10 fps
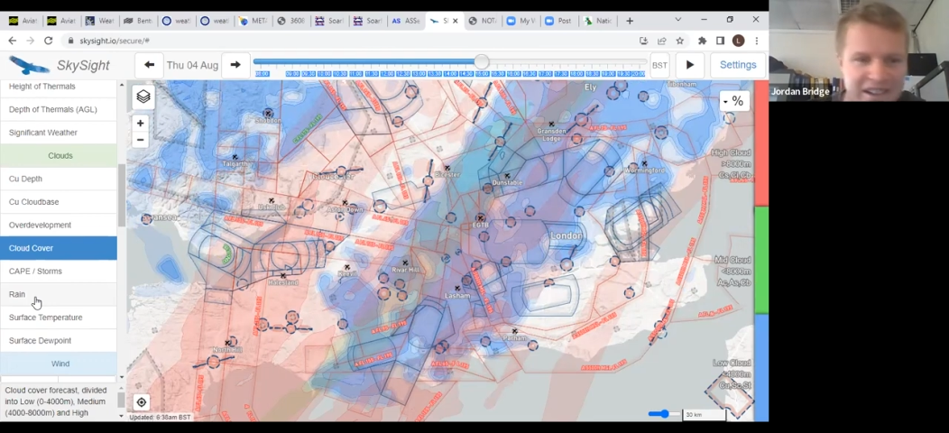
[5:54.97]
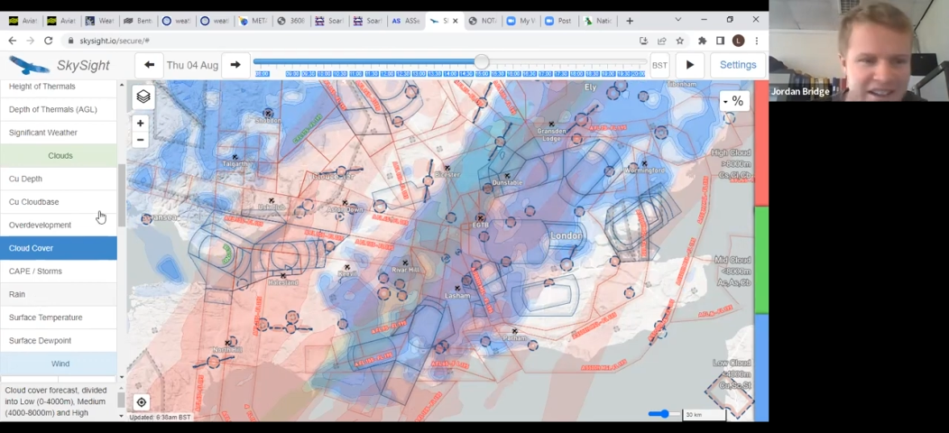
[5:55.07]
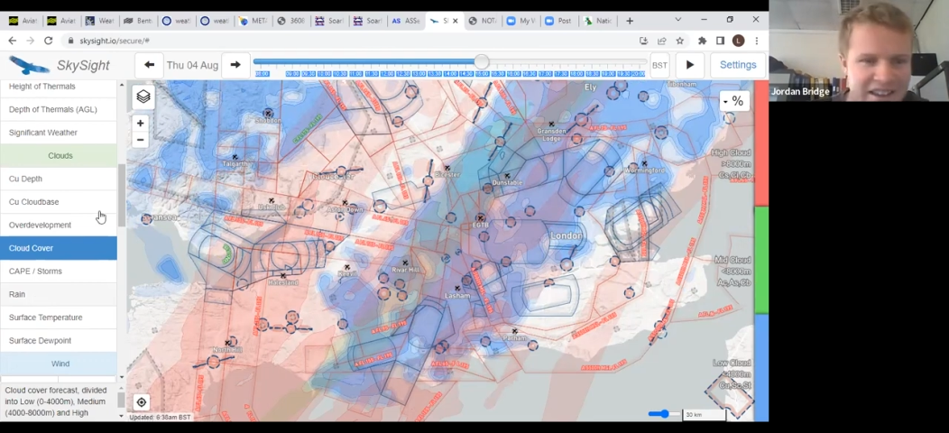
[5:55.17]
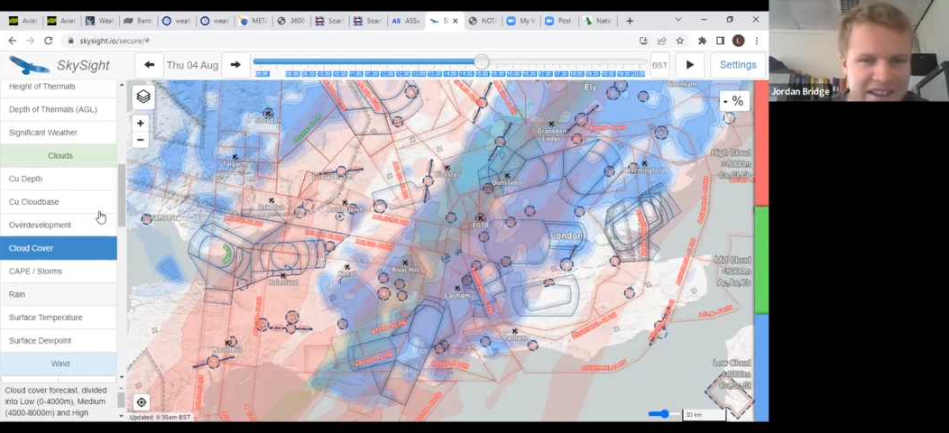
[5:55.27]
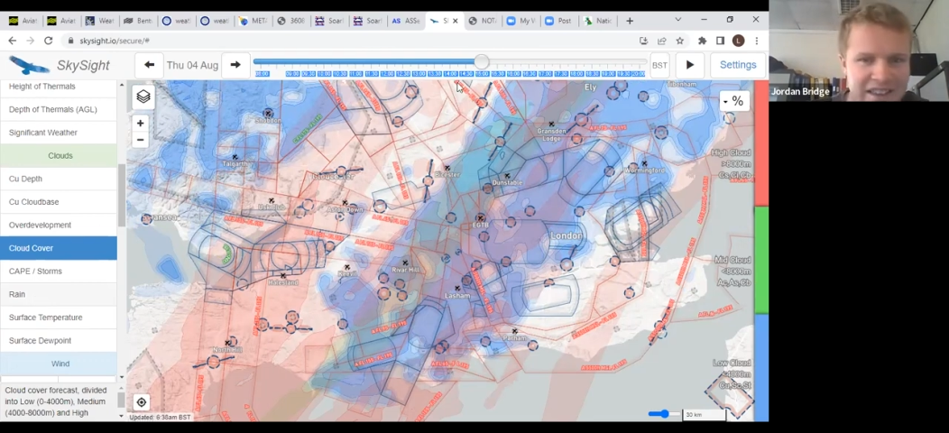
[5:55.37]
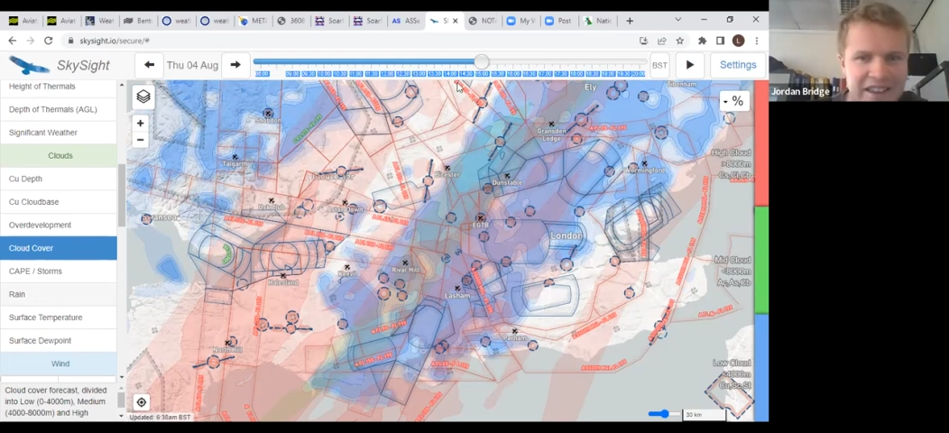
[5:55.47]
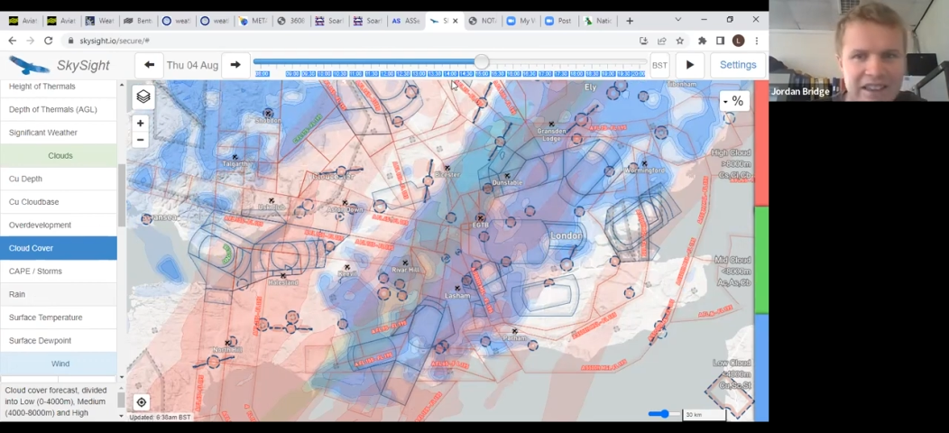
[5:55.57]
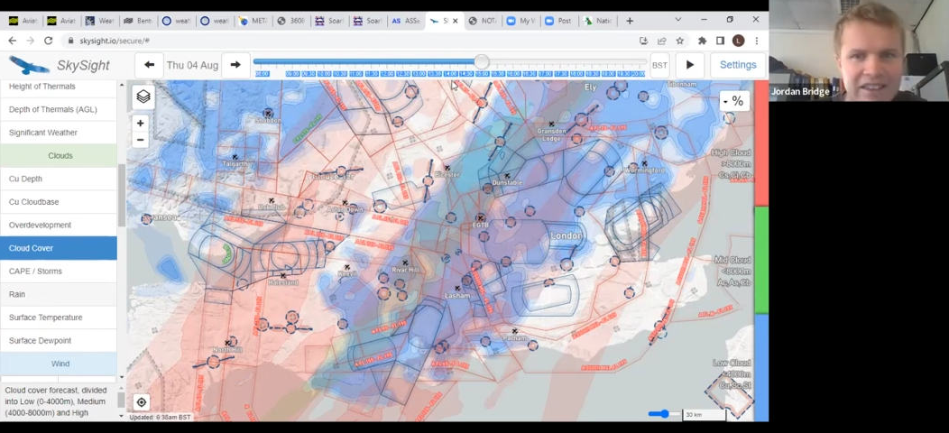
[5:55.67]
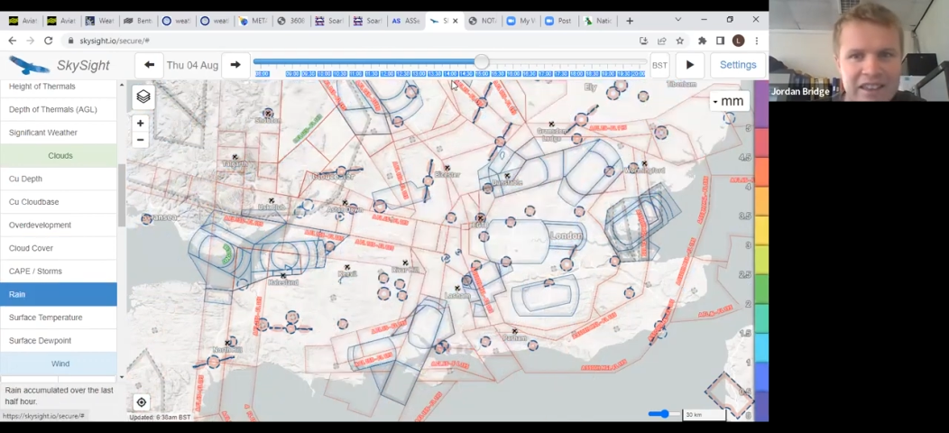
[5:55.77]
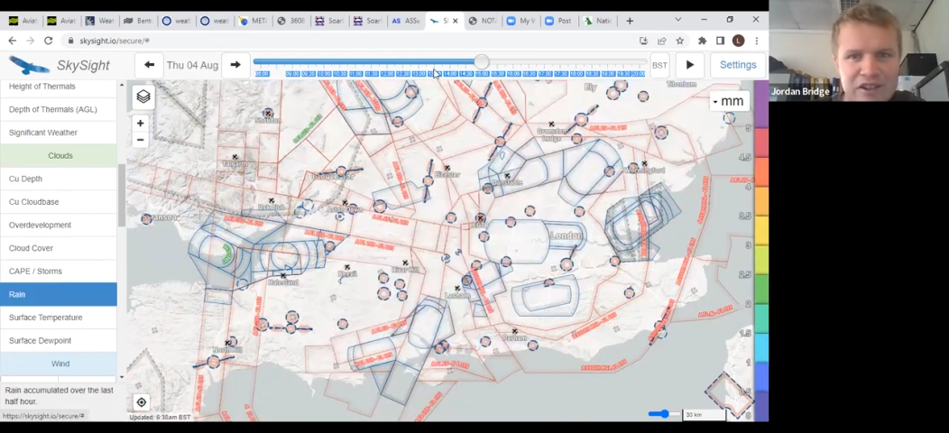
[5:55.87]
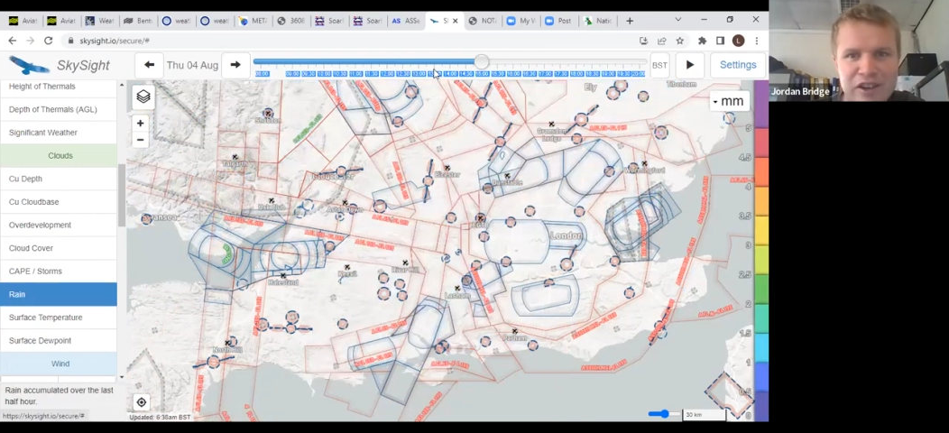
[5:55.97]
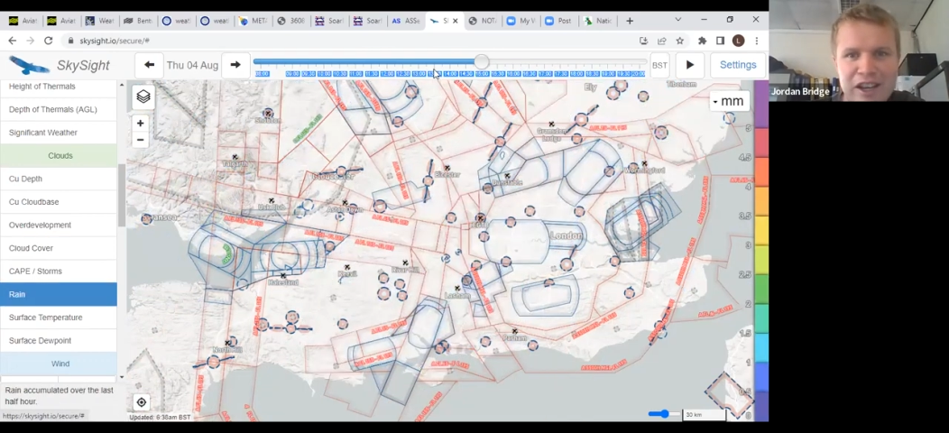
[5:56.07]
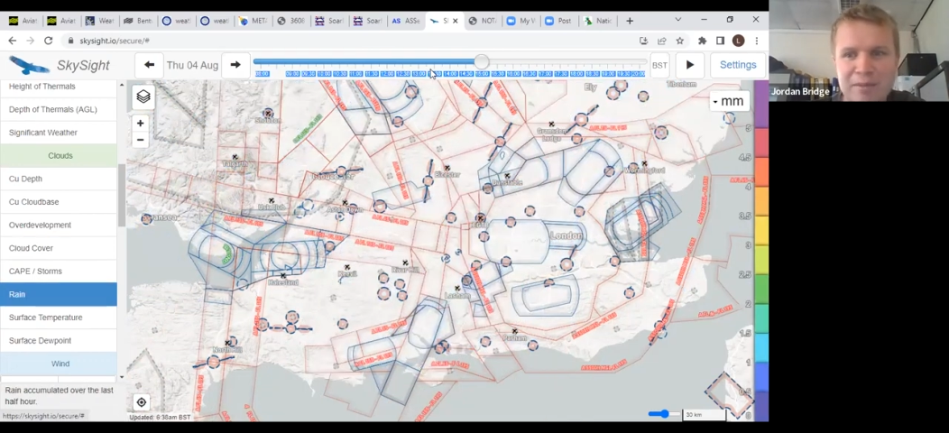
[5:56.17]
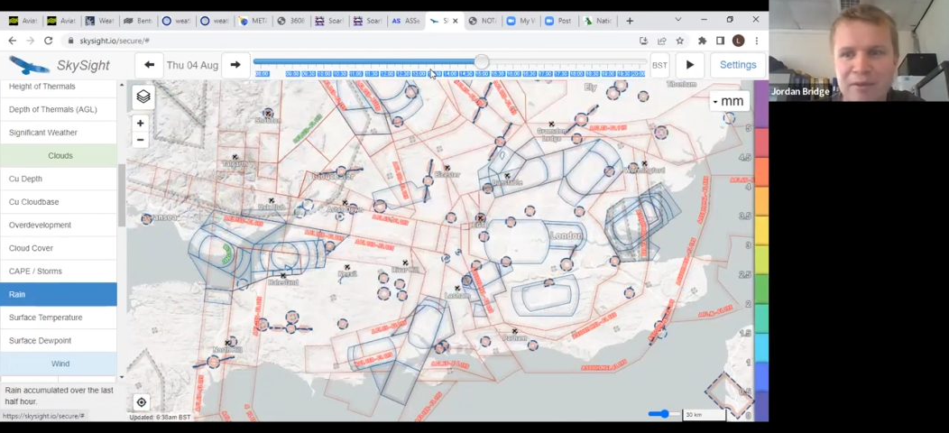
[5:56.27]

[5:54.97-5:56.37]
that you need